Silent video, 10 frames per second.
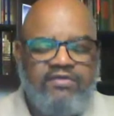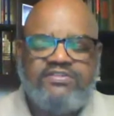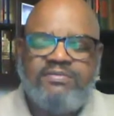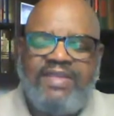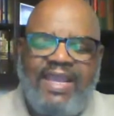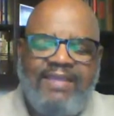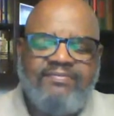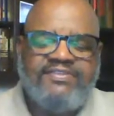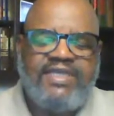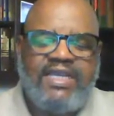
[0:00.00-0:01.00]
are some
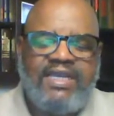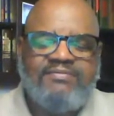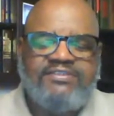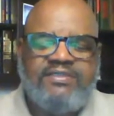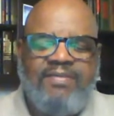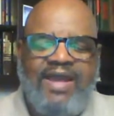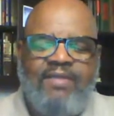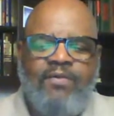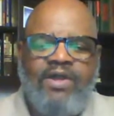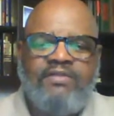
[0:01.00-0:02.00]
names that come to the mind.